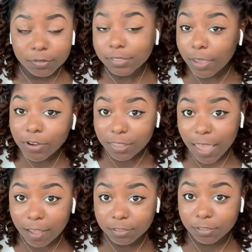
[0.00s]

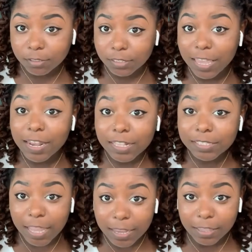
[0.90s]
70,000 in the
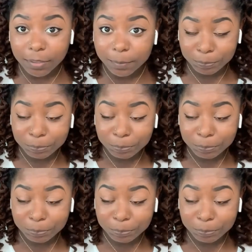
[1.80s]
stadium.